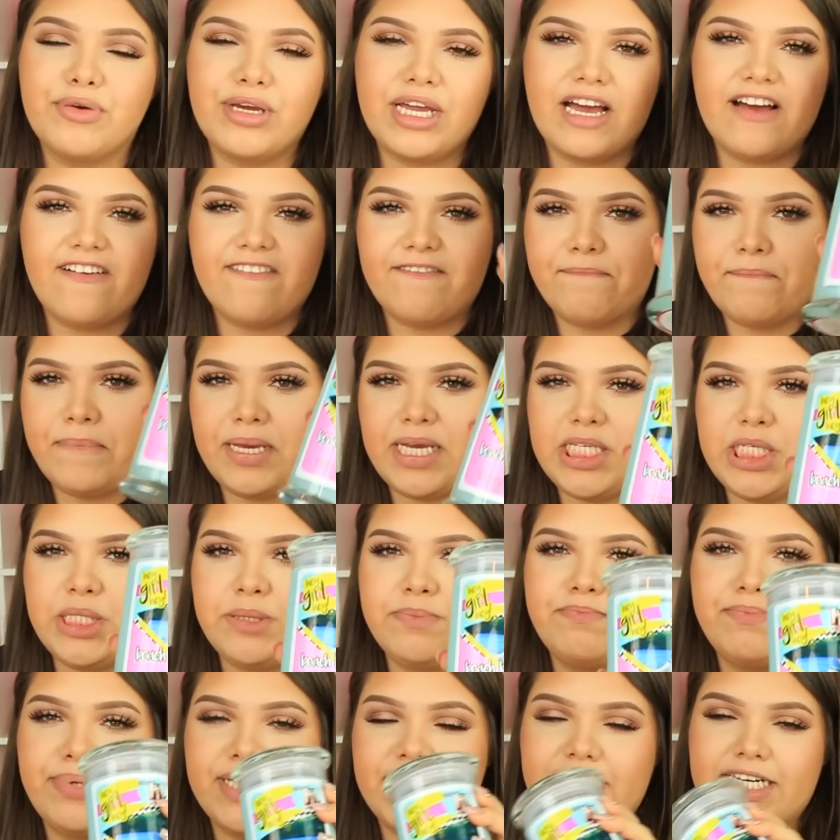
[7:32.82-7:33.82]
we have Beach
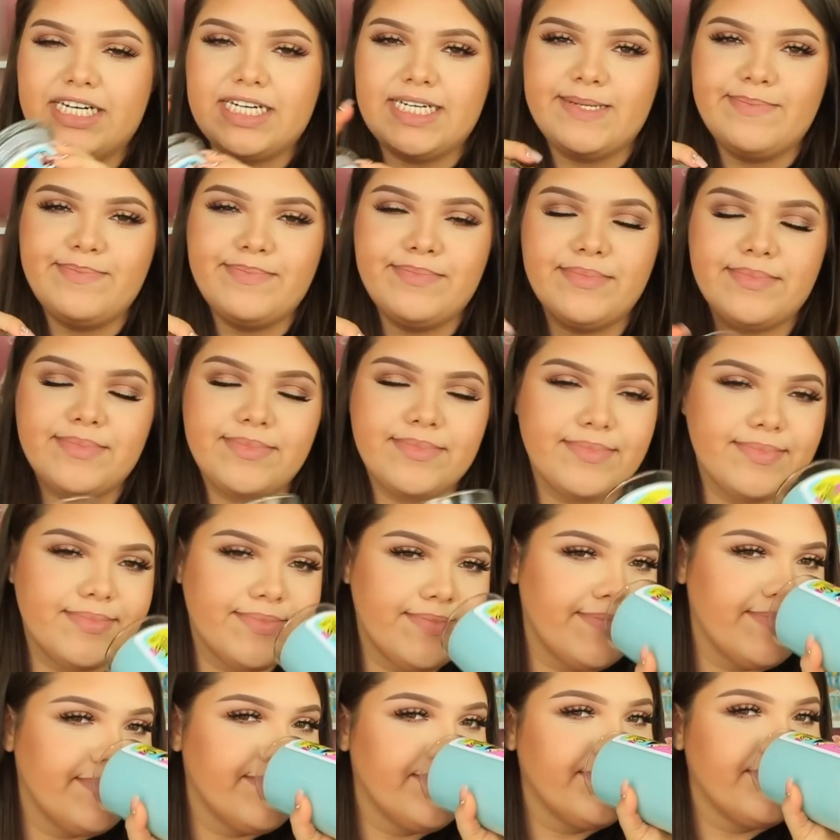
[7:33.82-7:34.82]
Bum.
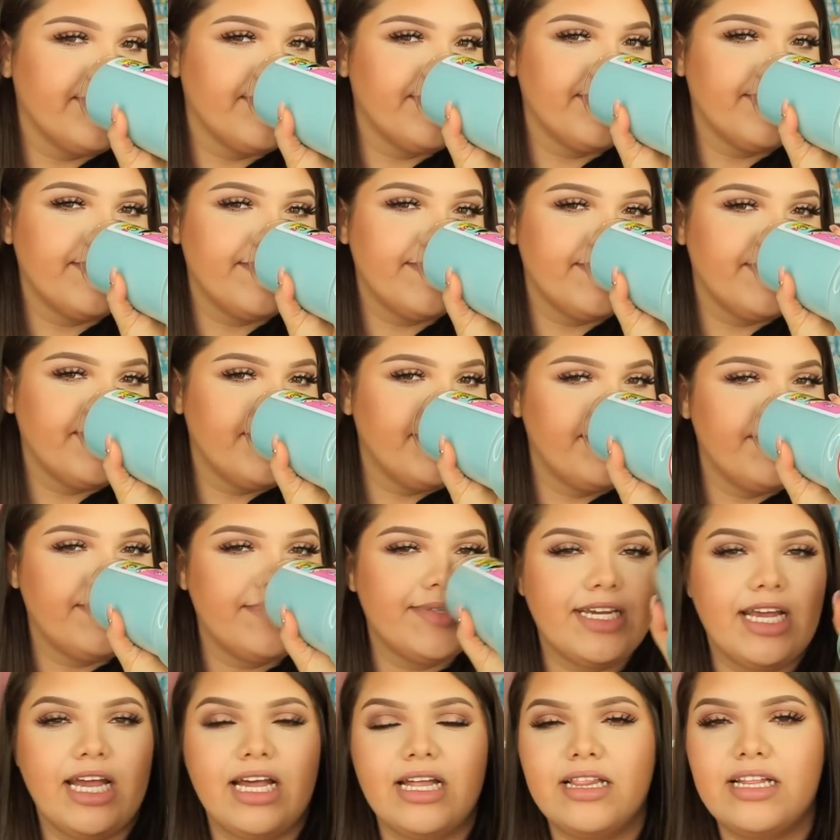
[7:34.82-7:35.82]

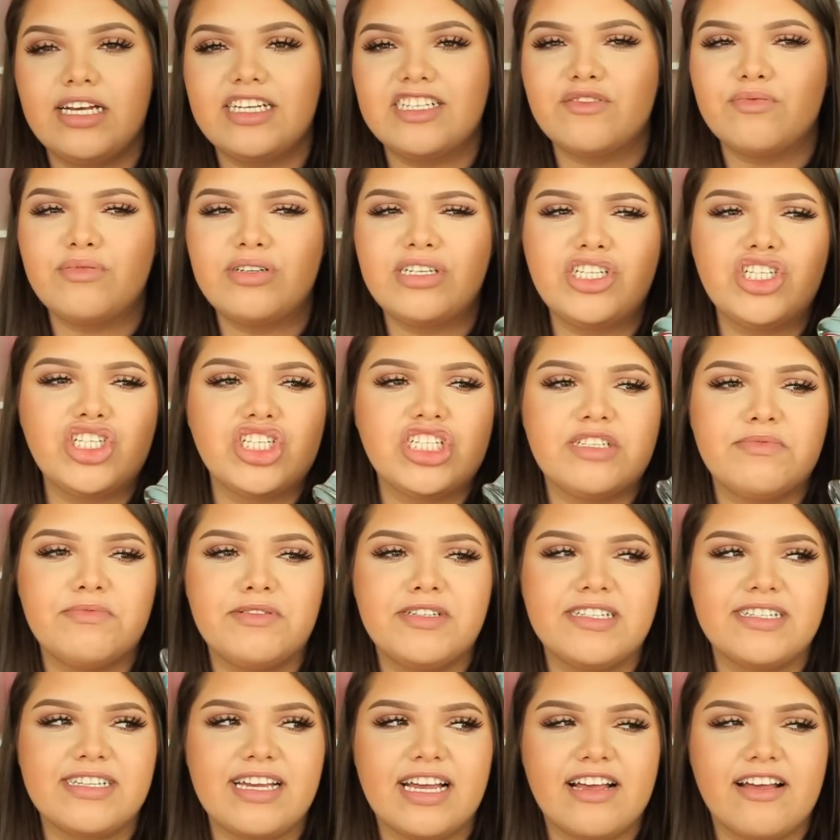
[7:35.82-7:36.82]
And this one just
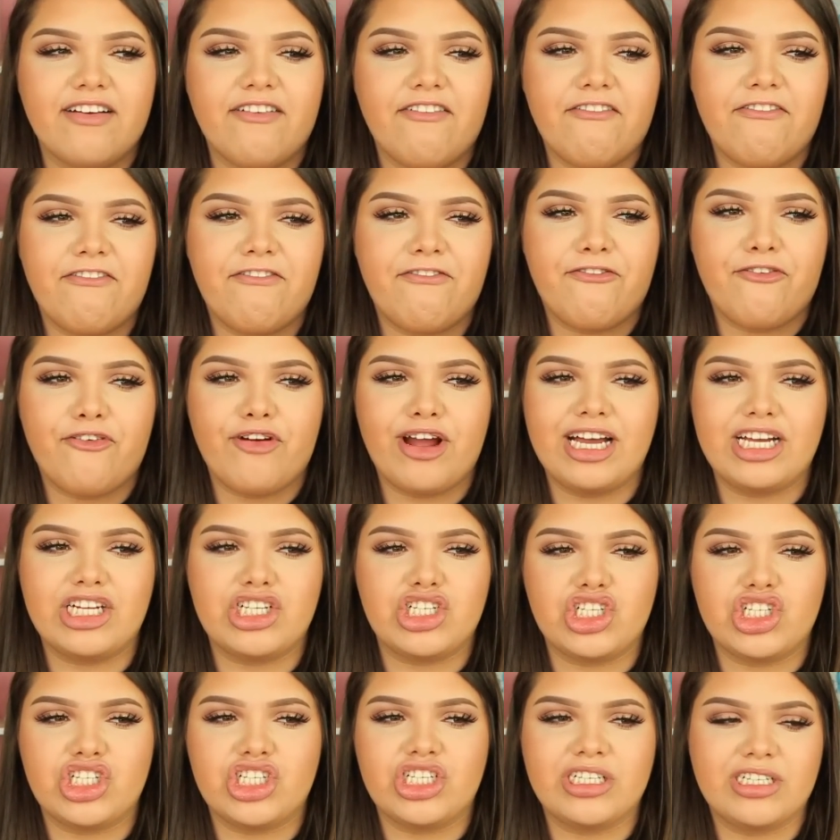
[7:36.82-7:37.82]
smells like
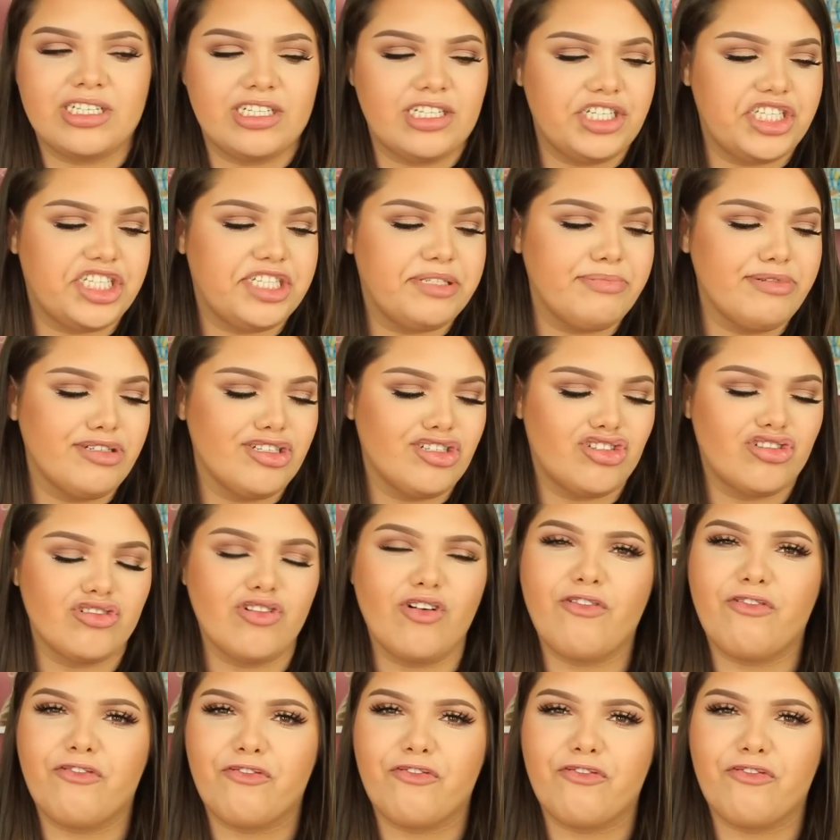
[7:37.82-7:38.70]
fresh. It smells so